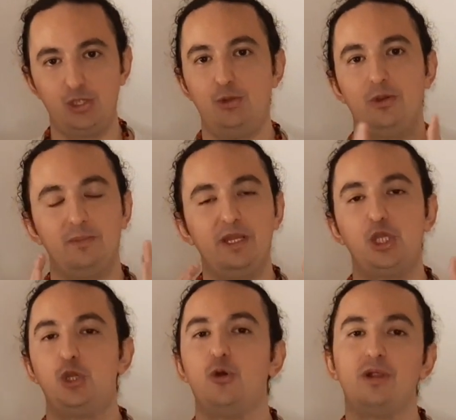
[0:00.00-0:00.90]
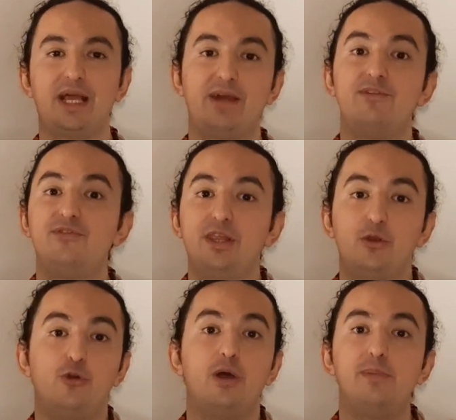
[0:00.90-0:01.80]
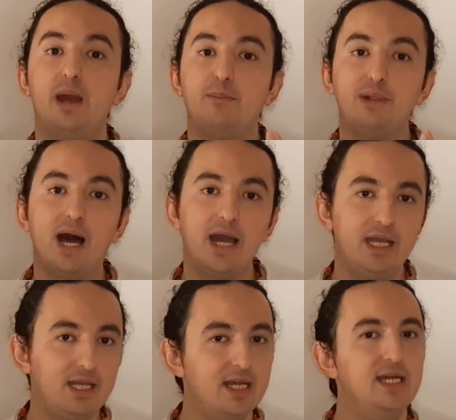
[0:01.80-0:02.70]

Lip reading: Make sure like everything you're gonna be applying